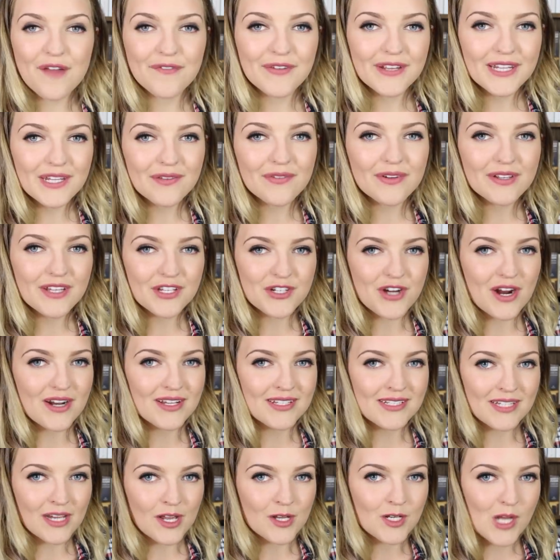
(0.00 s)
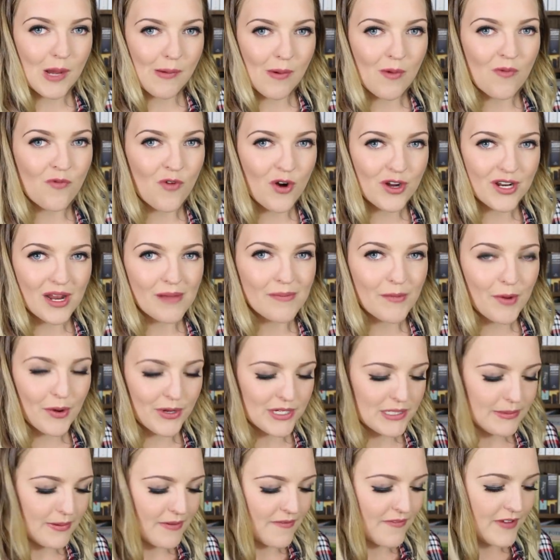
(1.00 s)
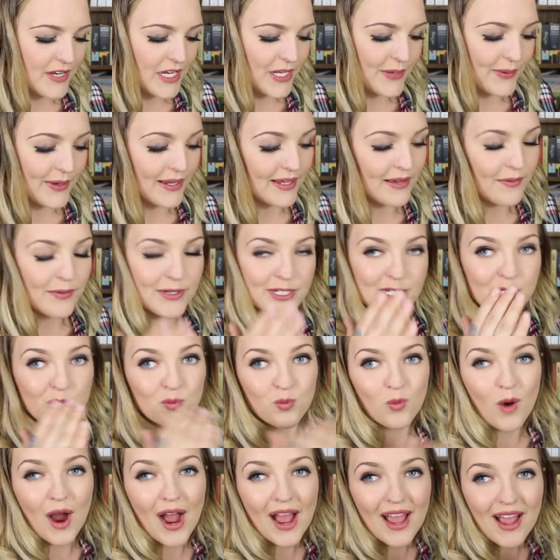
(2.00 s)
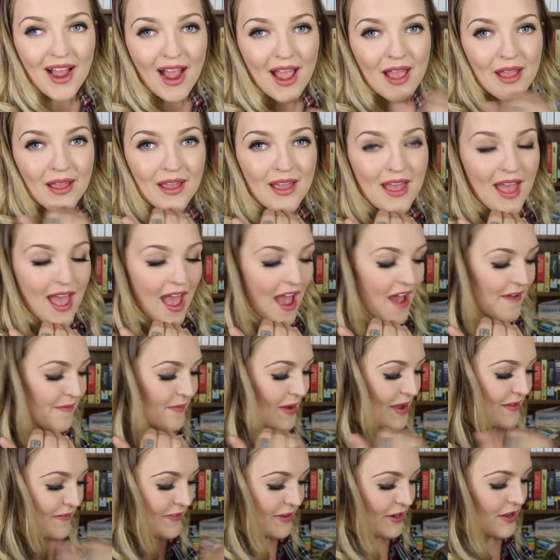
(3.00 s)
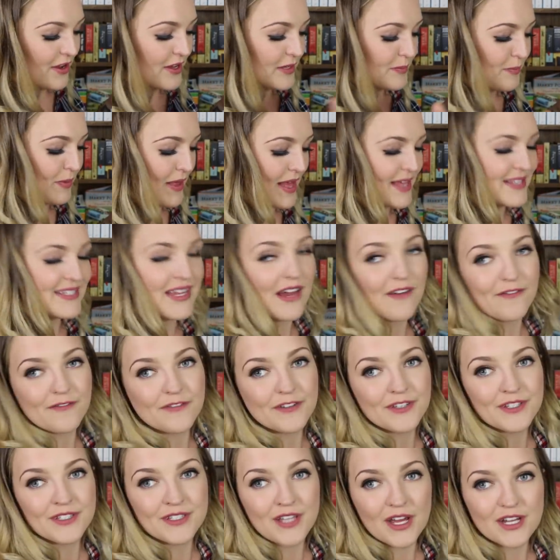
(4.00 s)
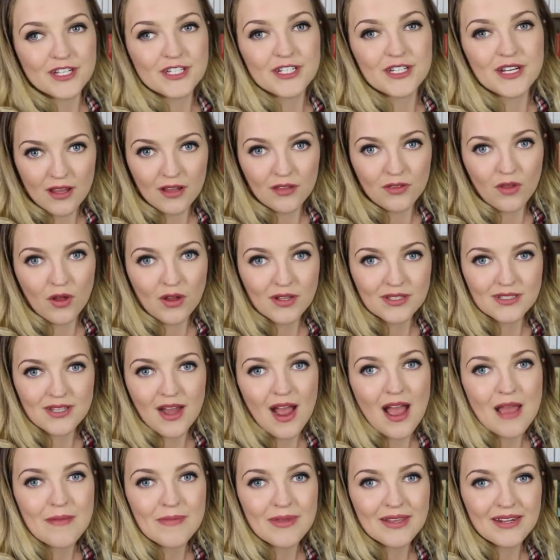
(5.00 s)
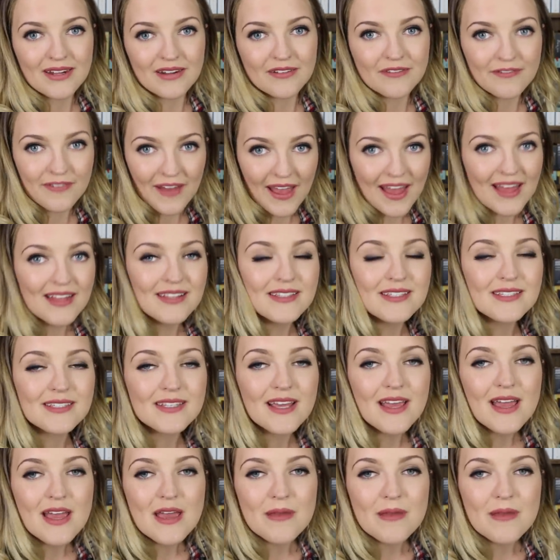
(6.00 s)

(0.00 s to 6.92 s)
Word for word: I really, really try to stay on top of what I'm going to be videoing, which is why I have my videos planned out for such a long time in advance,